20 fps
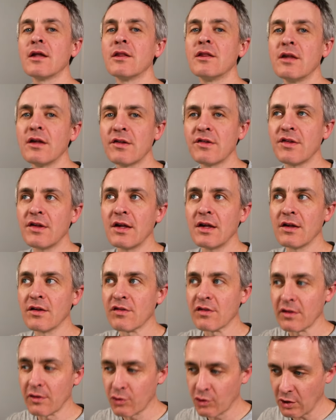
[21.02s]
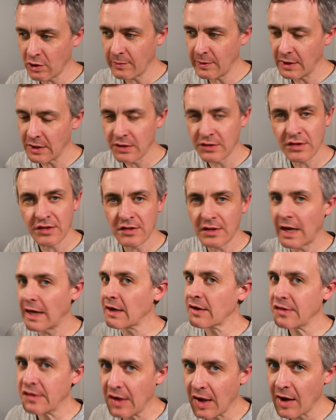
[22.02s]
this is legitimate. This is not a
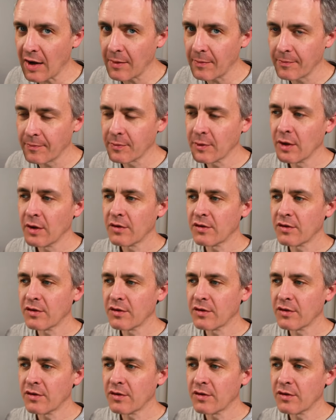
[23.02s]
scam.